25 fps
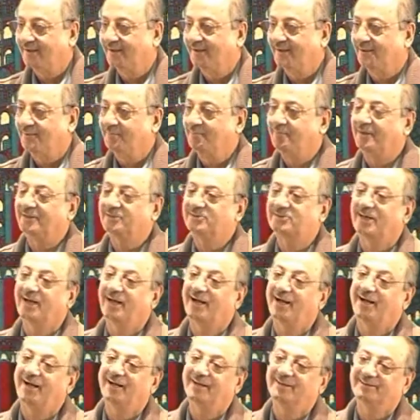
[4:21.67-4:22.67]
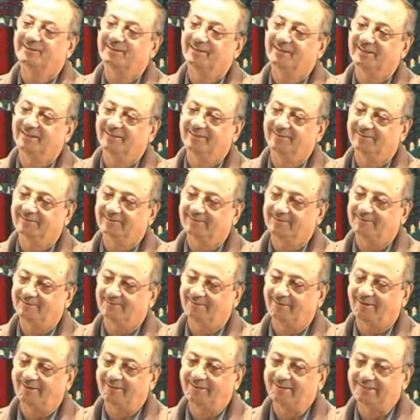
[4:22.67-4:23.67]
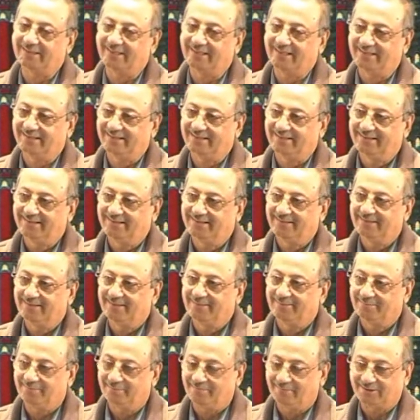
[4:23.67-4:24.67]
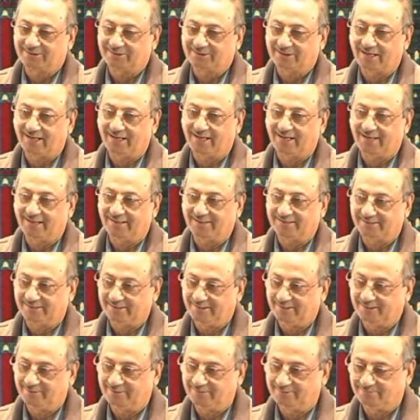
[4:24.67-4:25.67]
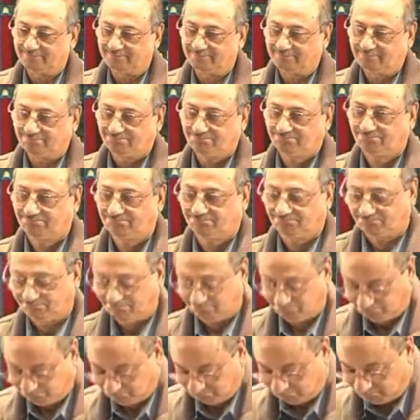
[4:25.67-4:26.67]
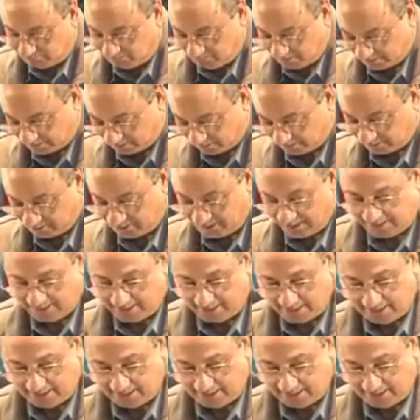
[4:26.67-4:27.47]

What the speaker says: Masatiru. What is it? Masatiru. Got the idea,